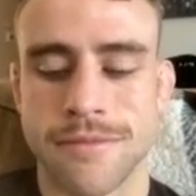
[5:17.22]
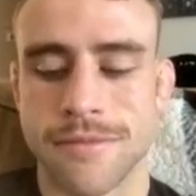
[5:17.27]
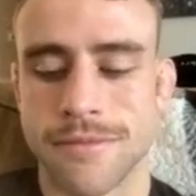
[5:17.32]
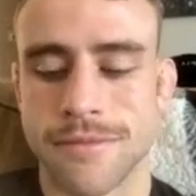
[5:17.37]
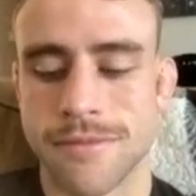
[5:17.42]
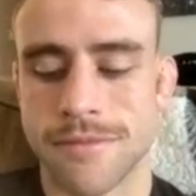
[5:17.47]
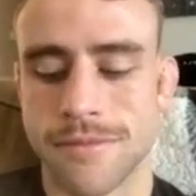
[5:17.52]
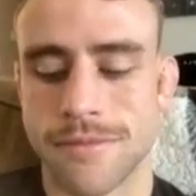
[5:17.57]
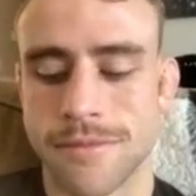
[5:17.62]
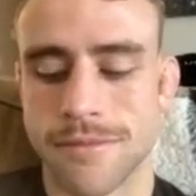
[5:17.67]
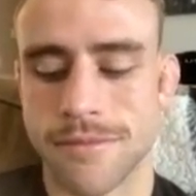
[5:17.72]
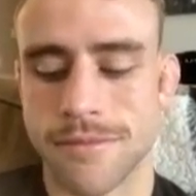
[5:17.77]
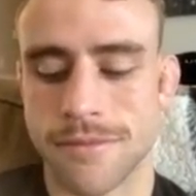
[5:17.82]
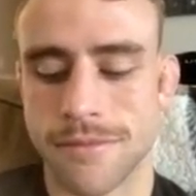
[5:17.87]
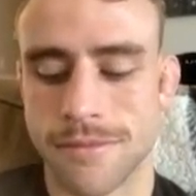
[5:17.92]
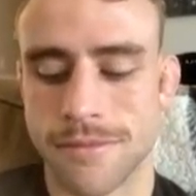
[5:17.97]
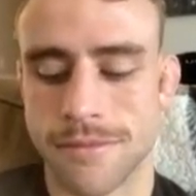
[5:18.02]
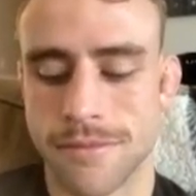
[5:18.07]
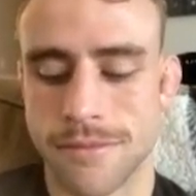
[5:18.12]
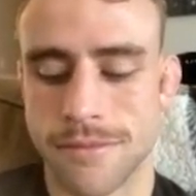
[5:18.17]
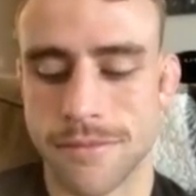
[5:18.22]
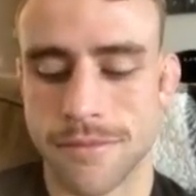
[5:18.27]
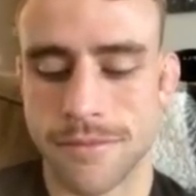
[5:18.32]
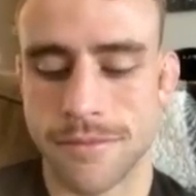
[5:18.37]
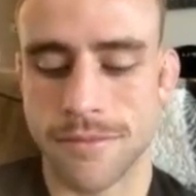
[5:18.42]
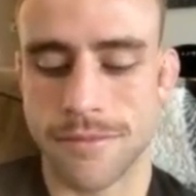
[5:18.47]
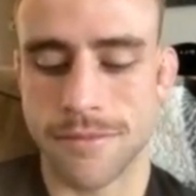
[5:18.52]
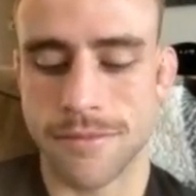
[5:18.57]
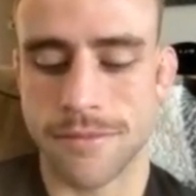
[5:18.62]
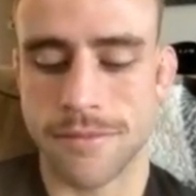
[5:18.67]

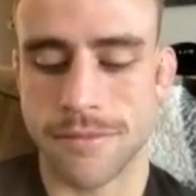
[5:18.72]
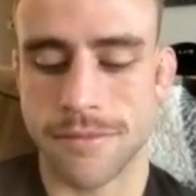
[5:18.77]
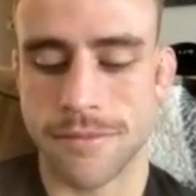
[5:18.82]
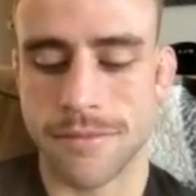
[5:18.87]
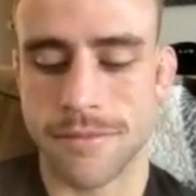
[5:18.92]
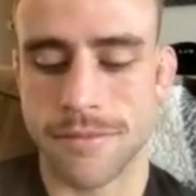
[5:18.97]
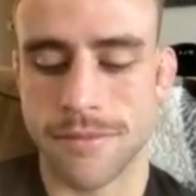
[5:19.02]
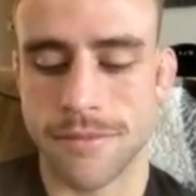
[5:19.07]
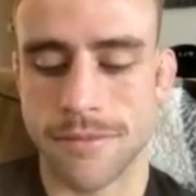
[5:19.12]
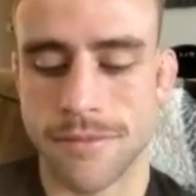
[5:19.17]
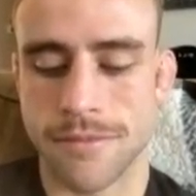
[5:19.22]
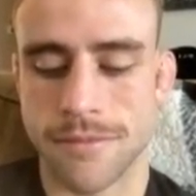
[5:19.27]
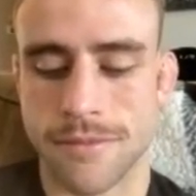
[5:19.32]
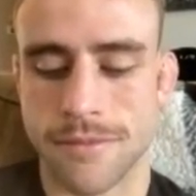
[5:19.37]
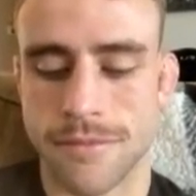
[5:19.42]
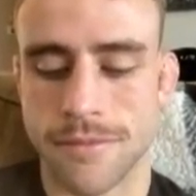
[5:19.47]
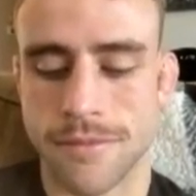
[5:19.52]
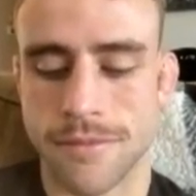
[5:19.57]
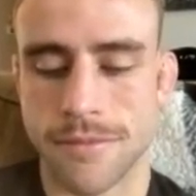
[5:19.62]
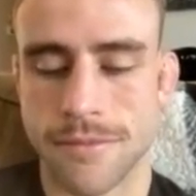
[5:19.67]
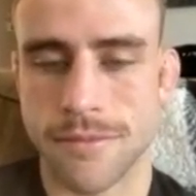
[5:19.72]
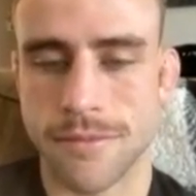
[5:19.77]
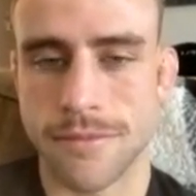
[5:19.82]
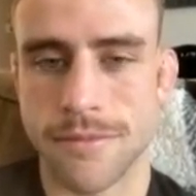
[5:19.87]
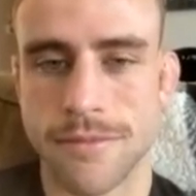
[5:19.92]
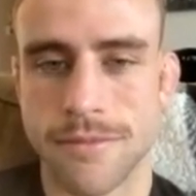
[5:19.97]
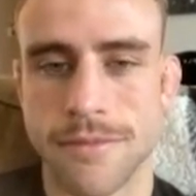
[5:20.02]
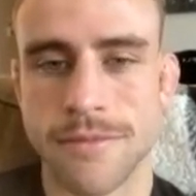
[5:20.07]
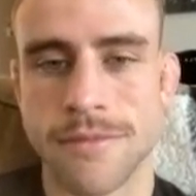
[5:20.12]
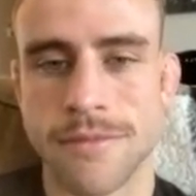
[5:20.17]

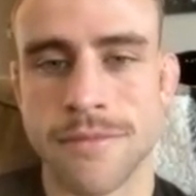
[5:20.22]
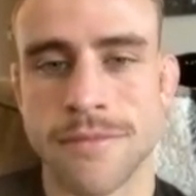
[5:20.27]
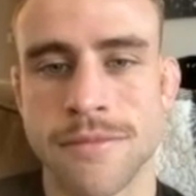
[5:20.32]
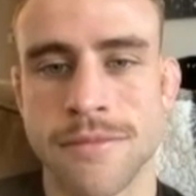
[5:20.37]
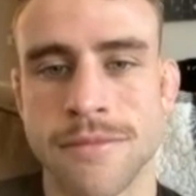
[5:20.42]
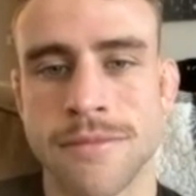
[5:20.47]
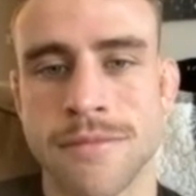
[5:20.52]
The person shown says nothing.